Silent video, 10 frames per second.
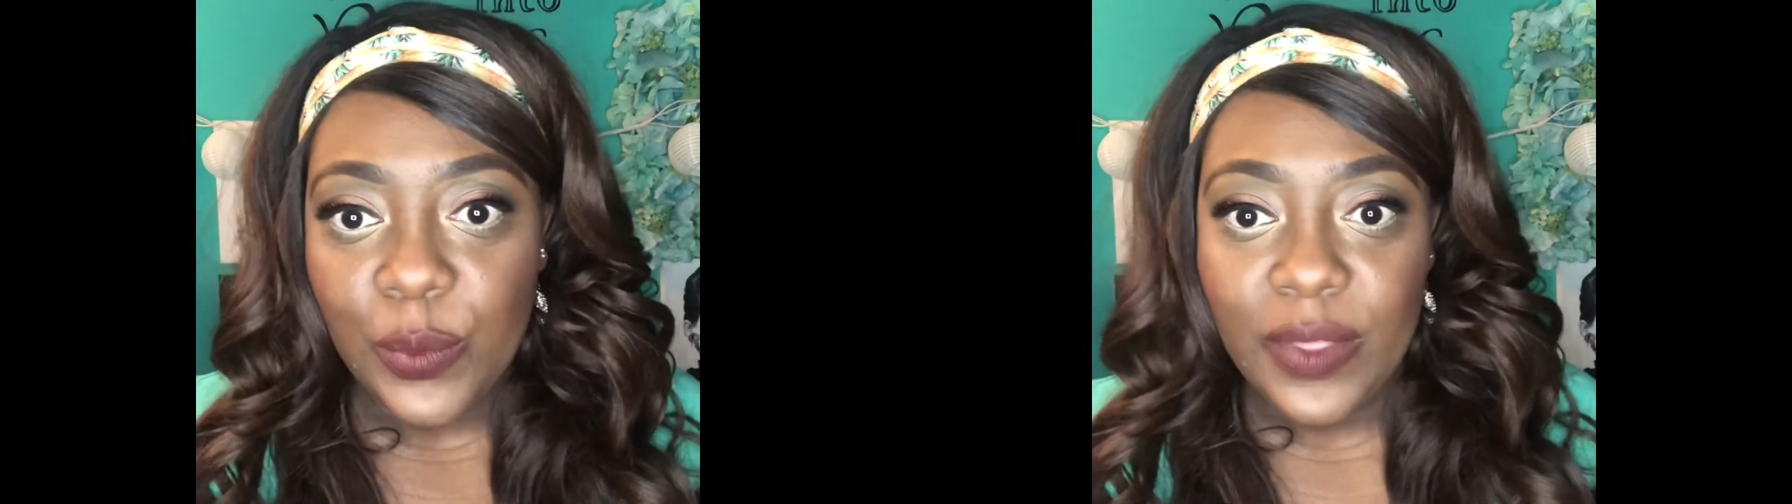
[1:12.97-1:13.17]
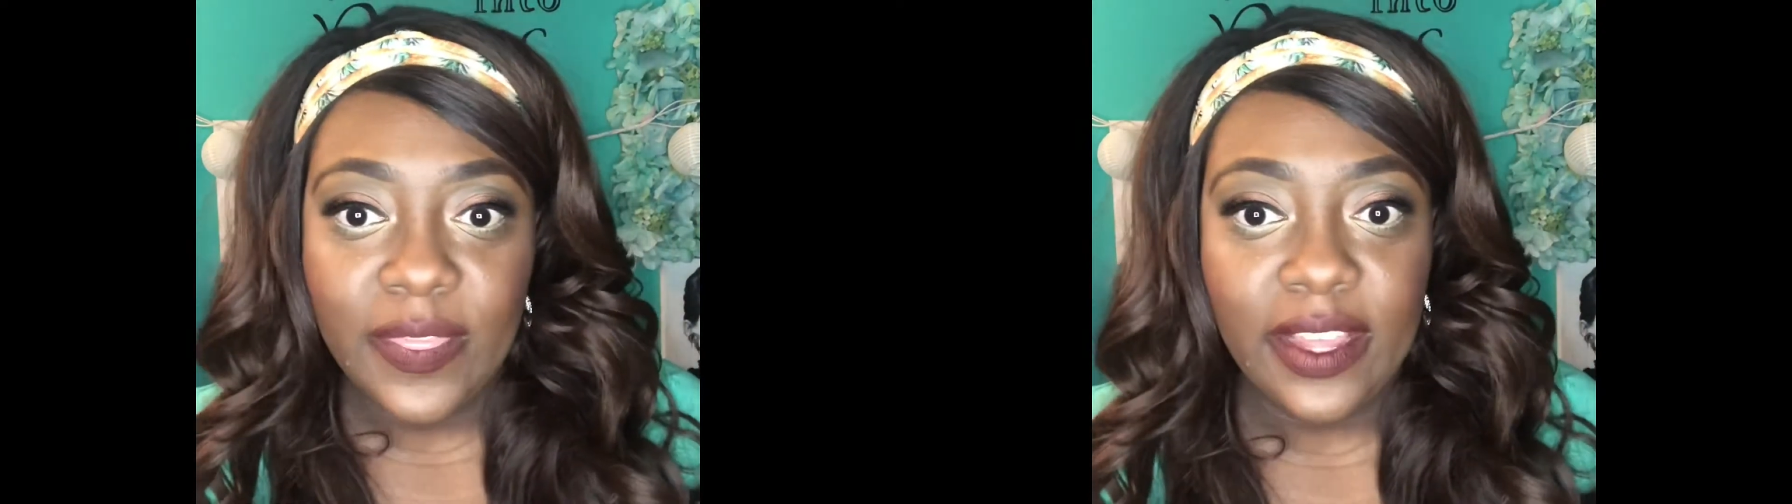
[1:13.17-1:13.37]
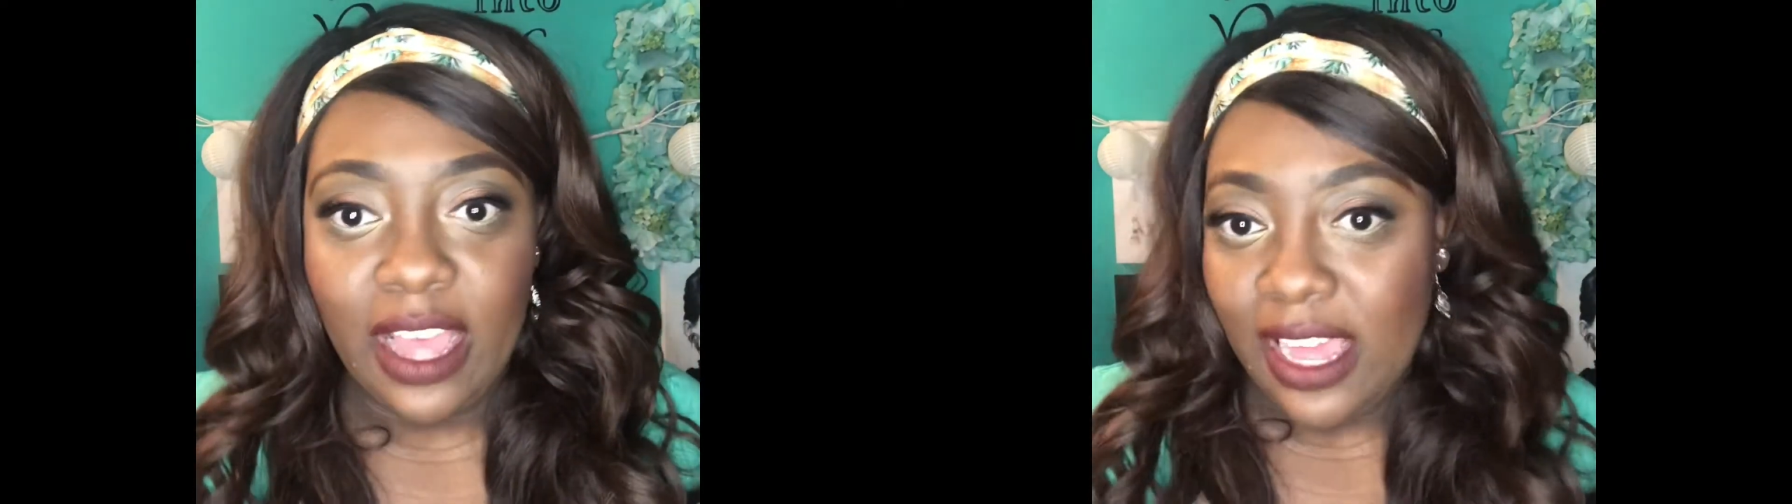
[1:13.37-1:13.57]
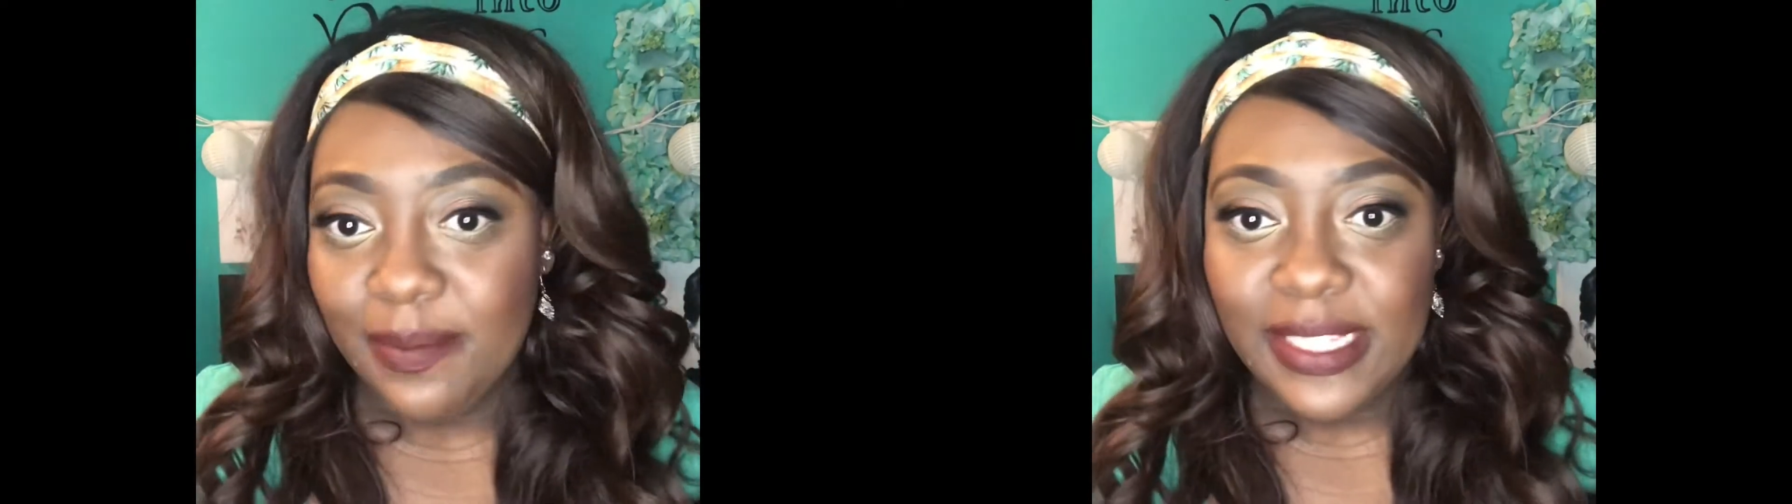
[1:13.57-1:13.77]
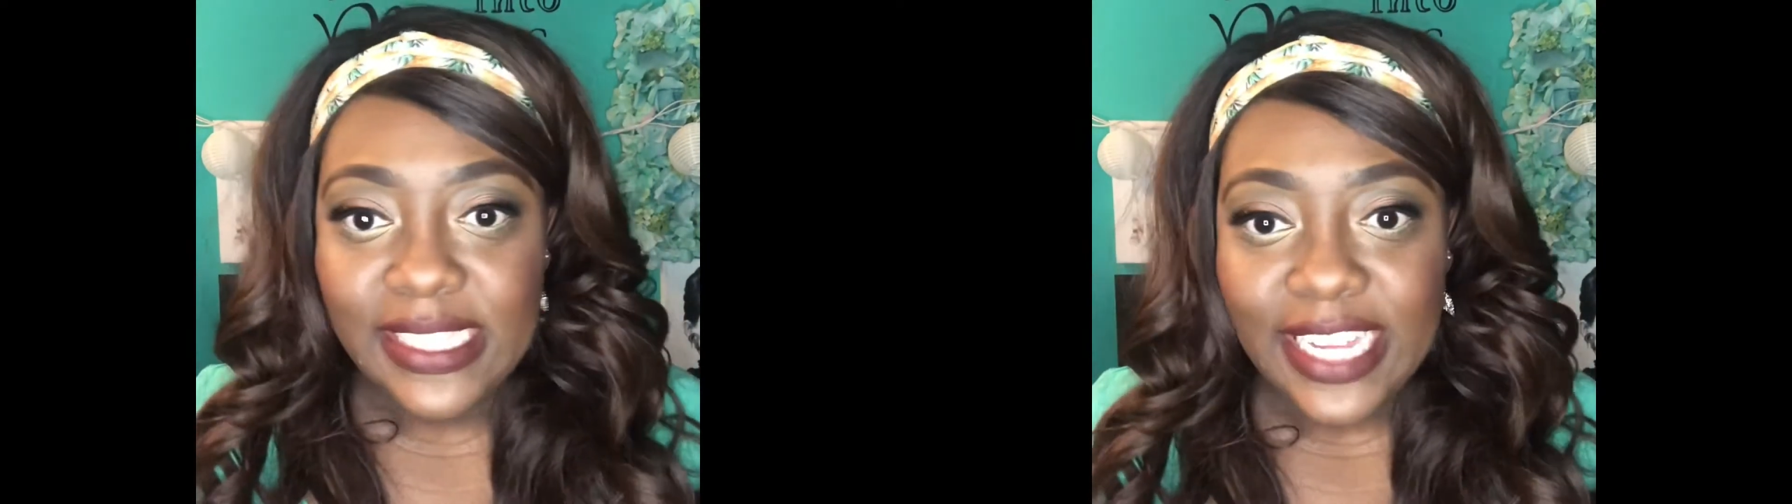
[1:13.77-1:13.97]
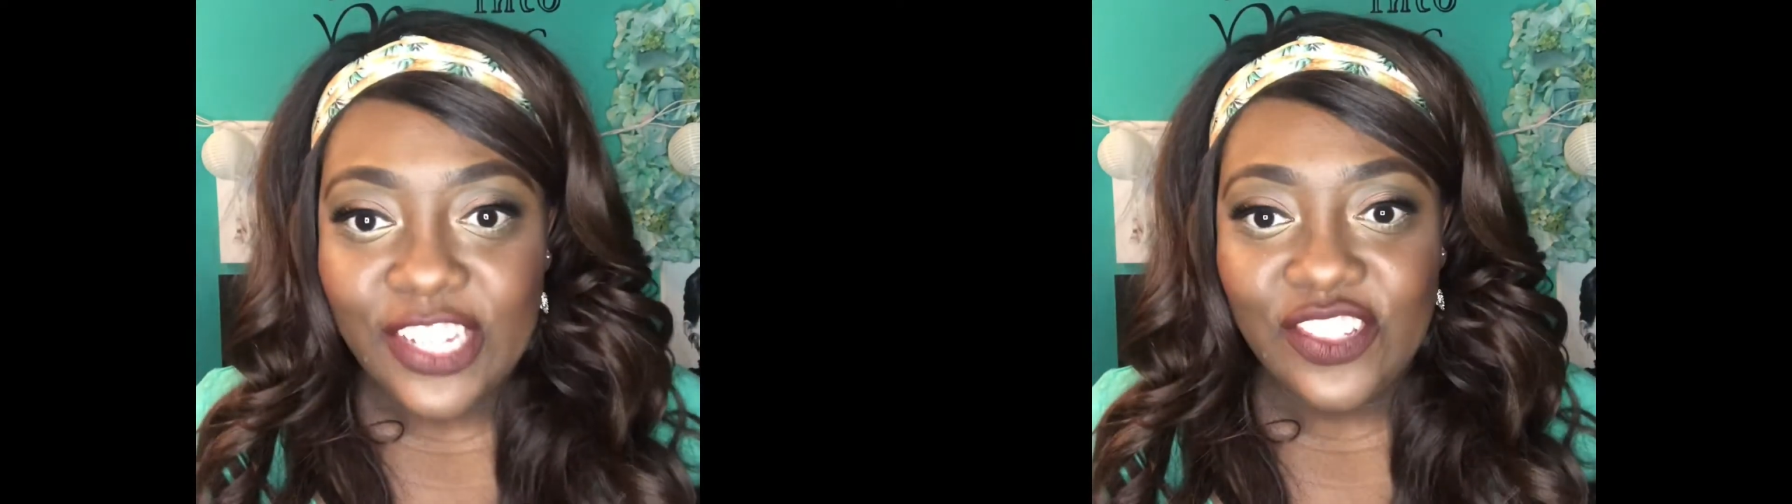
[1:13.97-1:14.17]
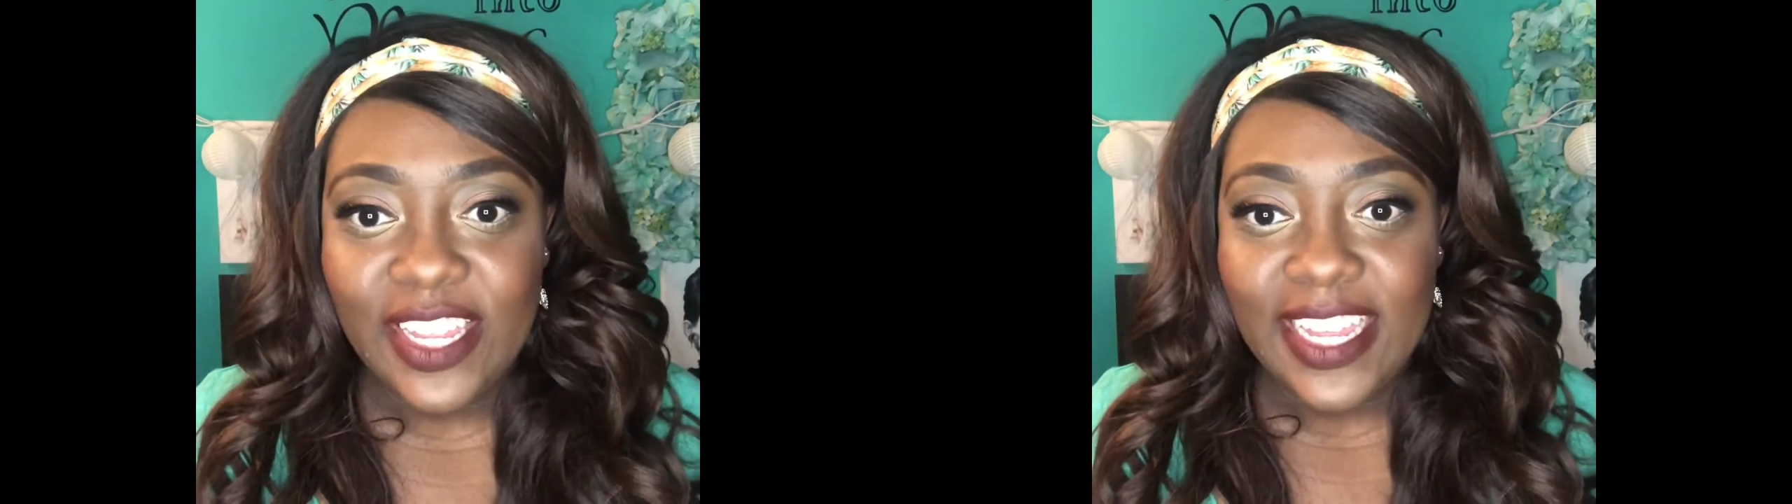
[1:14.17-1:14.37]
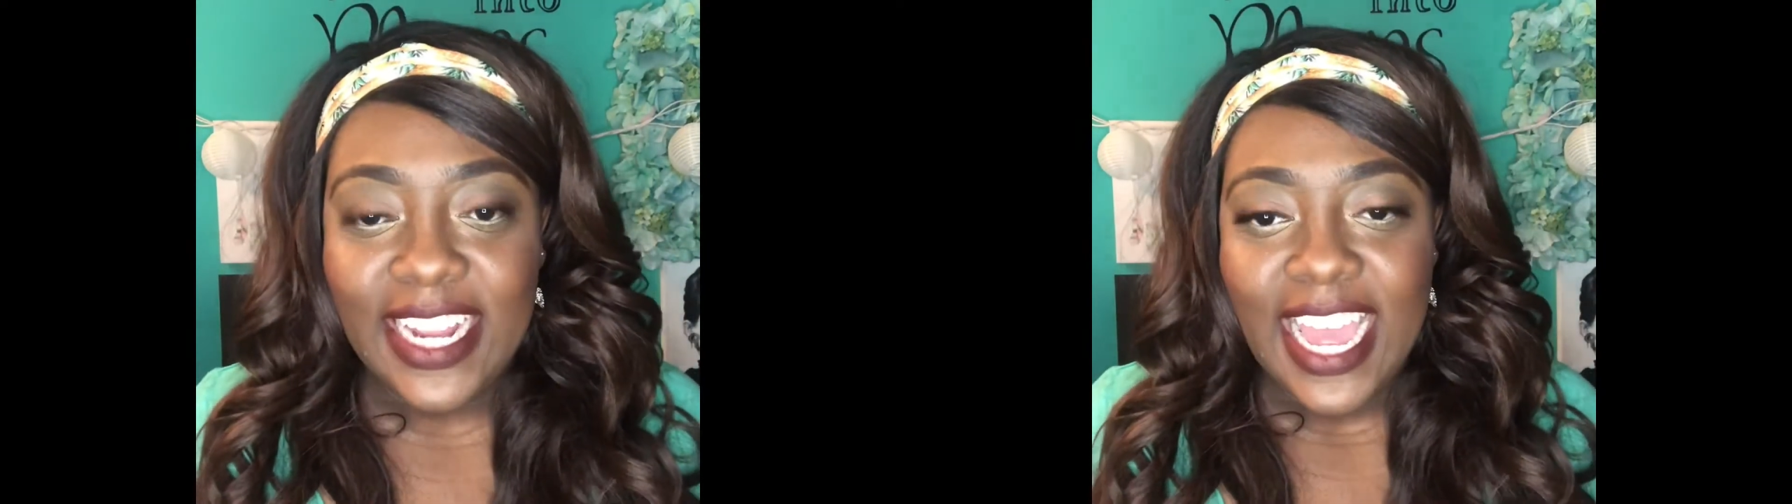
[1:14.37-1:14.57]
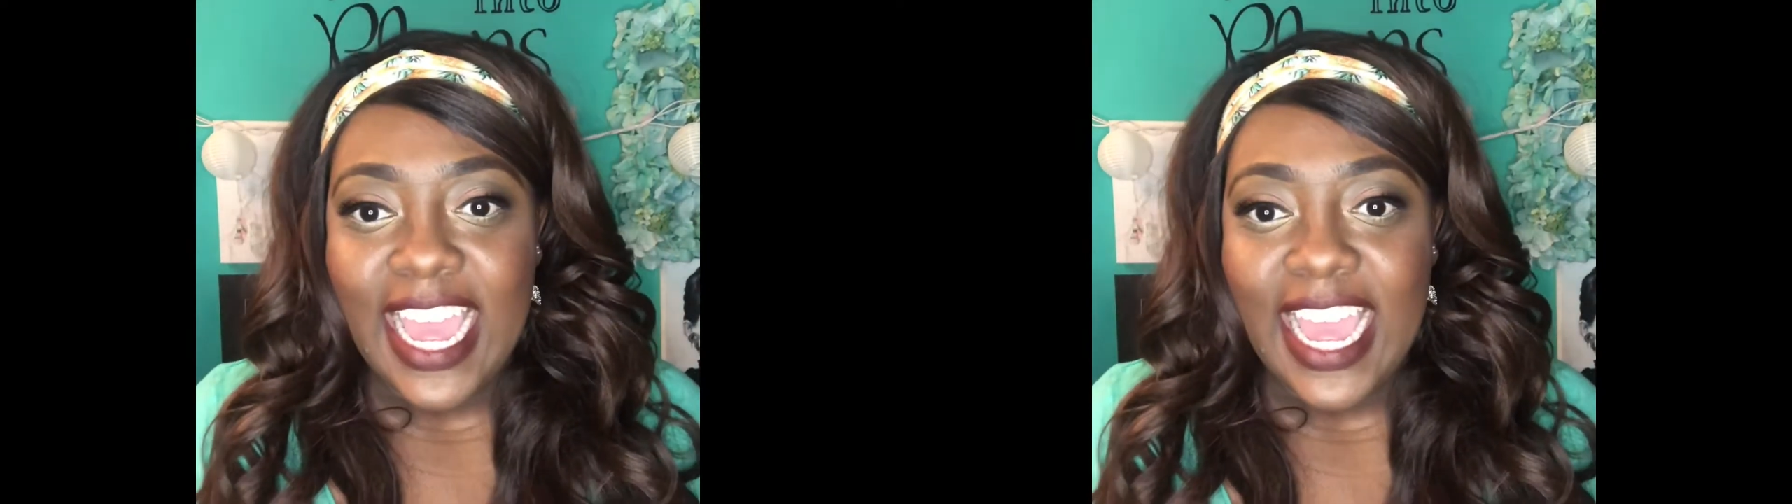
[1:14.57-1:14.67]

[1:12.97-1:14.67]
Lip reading: in the comment section.